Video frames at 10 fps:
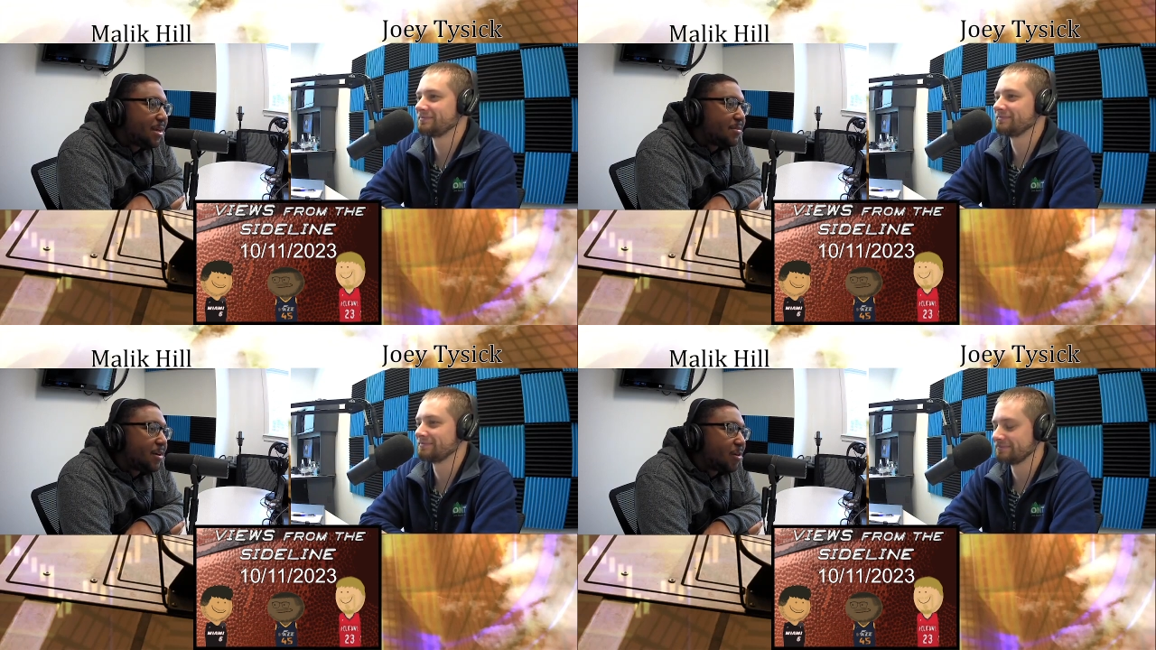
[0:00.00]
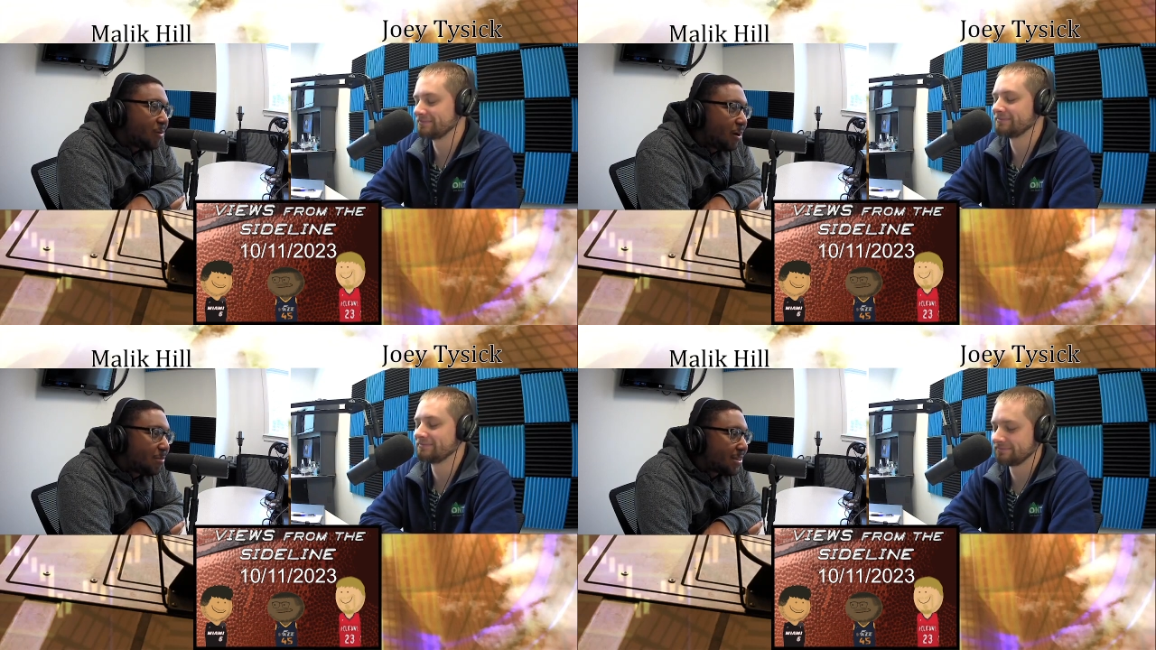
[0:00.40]
Speaker 1: play very
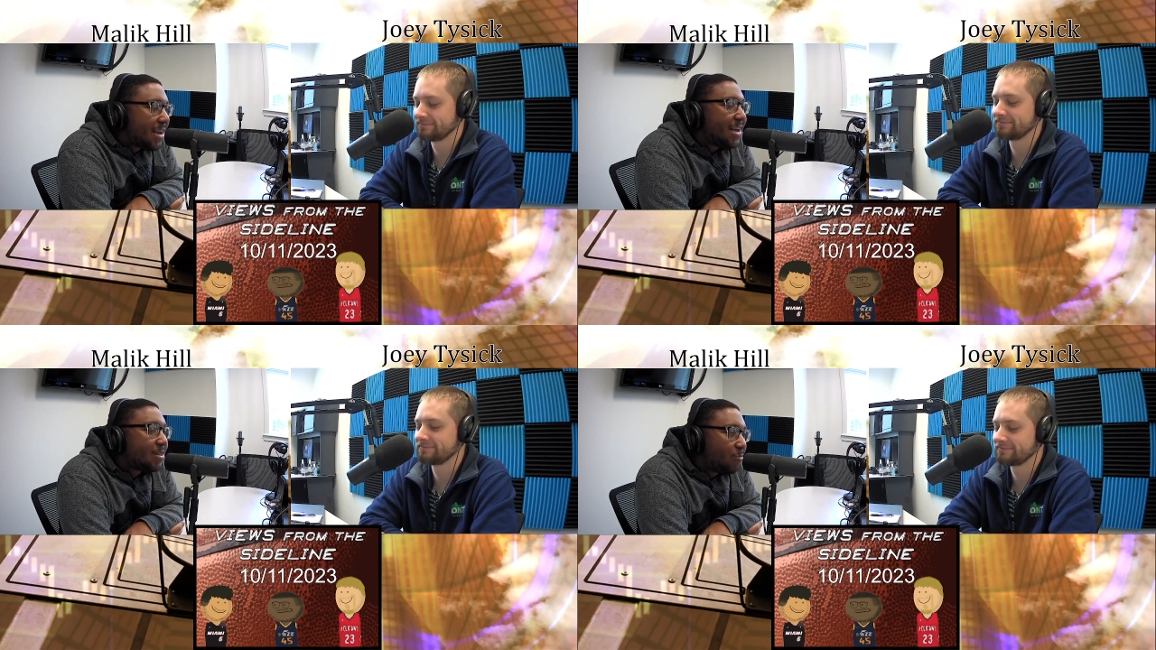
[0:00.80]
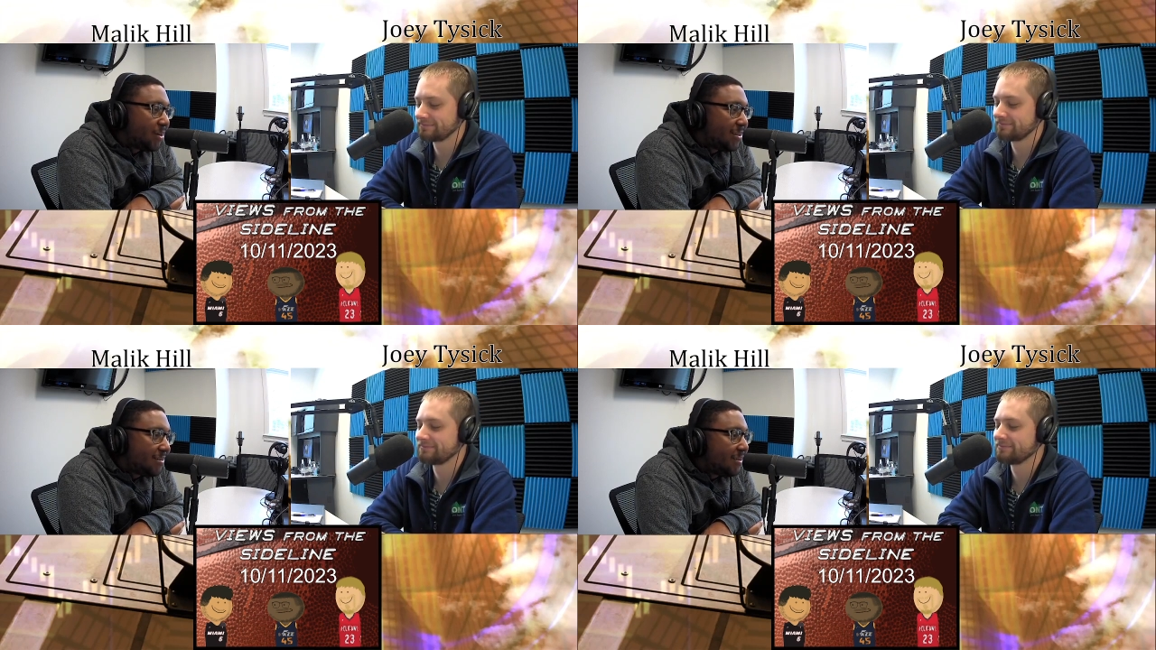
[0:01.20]
well, but they had the
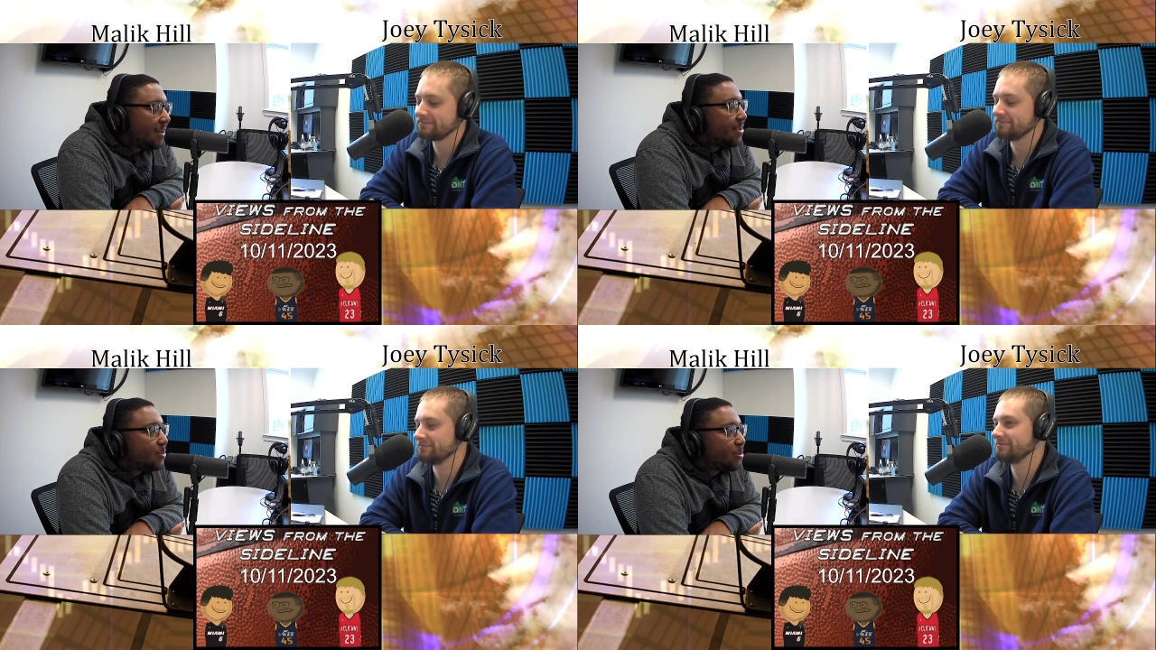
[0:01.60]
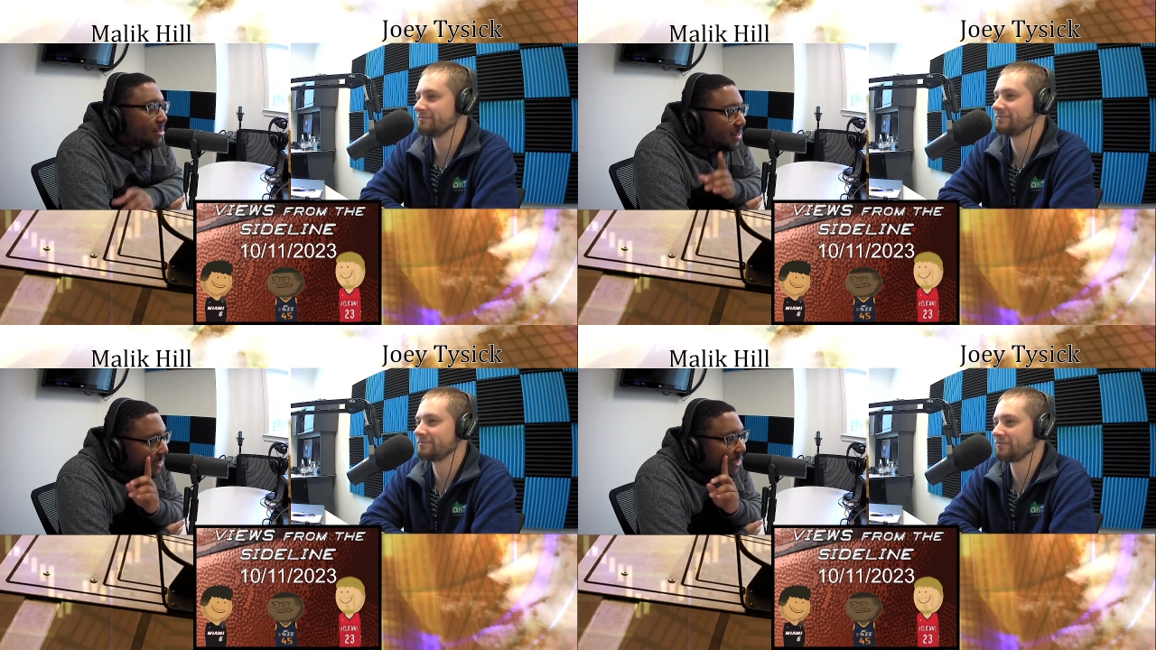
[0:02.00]
win. Mm-hmm.
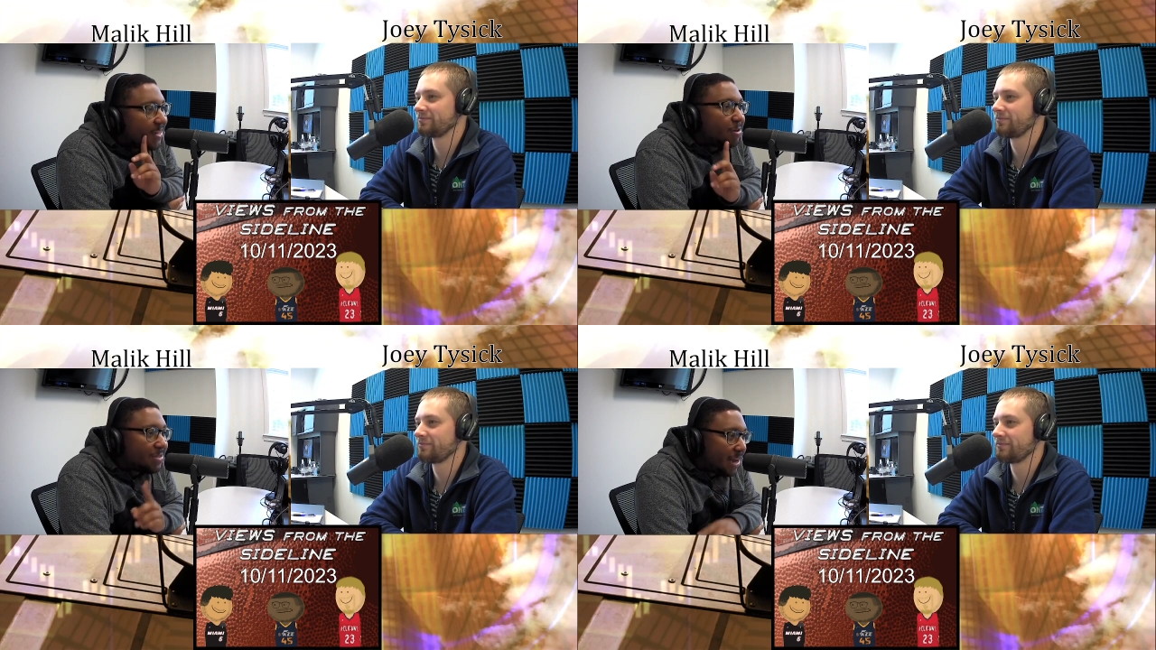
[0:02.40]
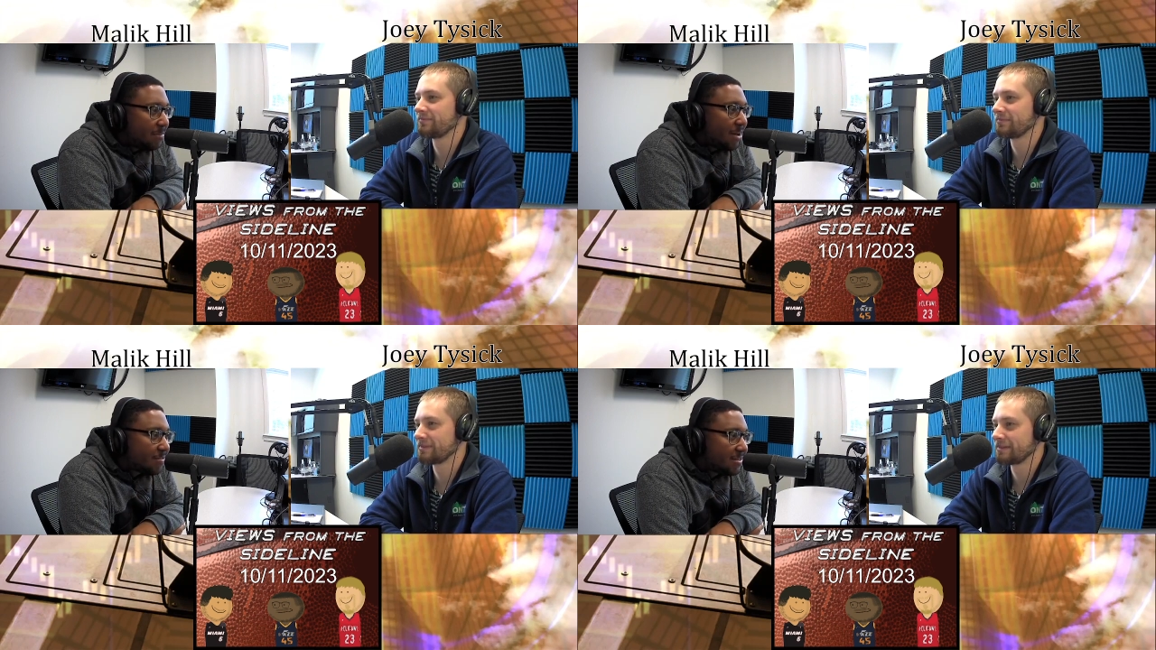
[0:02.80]
Georgia Tech had no
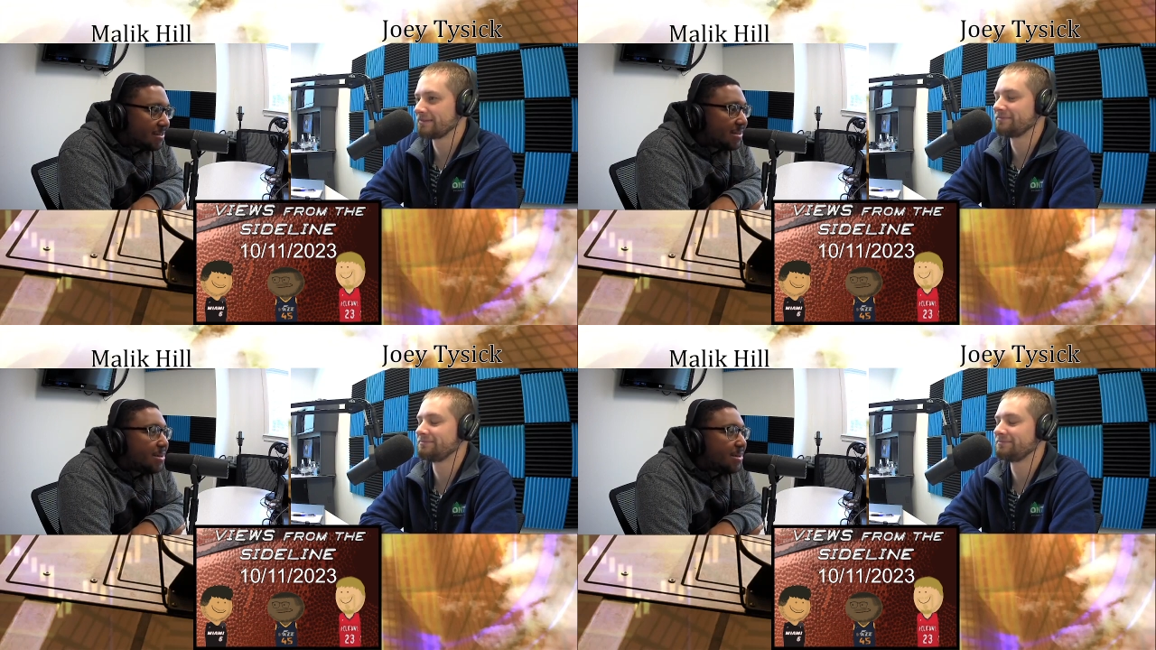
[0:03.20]
timeouts.